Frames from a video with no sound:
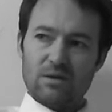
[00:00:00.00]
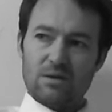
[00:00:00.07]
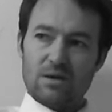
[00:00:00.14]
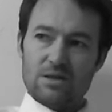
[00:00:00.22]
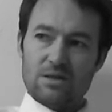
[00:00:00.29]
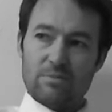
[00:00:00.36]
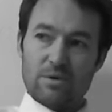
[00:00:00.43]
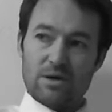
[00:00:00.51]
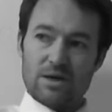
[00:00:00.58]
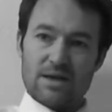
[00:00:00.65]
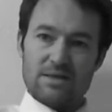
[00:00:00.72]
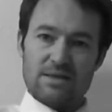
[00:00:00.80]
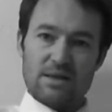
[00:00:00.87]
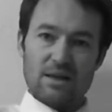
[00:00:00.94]
it's a pretty
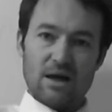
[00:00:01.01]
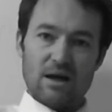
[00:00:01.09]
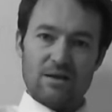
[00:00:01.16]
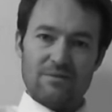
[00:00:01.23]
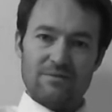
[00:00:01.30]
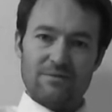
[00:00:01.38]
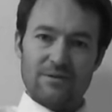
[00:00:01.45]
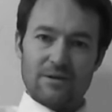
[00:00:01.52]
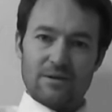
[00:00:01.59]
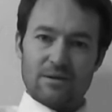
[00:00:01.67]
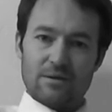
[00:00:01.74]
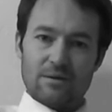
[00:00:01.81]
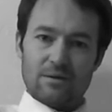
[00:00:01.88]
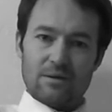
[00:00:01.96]
easy life,
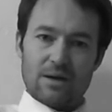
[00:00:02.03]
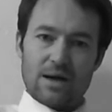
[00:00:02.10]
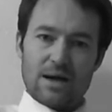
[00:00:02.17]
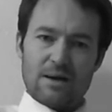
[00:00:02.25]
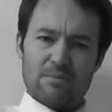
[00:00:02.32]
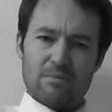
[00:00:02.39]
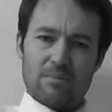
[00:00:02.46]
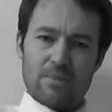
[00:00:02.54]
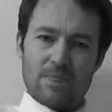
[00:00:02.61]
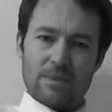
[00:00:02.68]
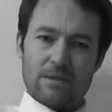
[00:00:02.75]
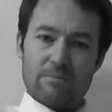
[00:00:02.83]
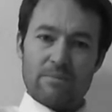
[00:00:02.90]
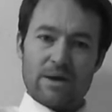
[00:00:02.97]
um,
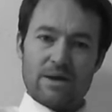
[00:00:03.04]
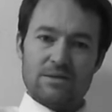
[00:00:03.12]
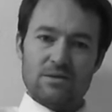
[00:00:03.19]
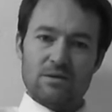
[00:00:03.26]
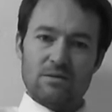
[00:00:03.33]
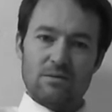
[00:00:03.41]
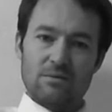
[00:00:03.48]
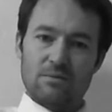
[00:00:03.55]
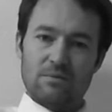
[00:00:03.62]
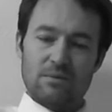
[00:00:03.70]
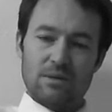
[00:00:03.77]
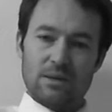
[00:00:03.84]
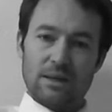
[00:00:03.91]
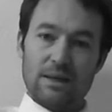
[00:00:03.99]
compared to
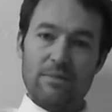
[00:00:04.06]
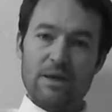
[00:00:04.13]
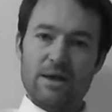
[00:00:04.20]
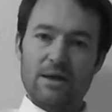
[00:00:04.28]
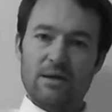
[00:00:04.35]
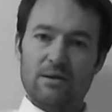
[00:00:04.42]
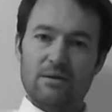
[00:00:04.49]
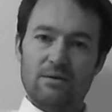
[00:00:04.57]
Libya,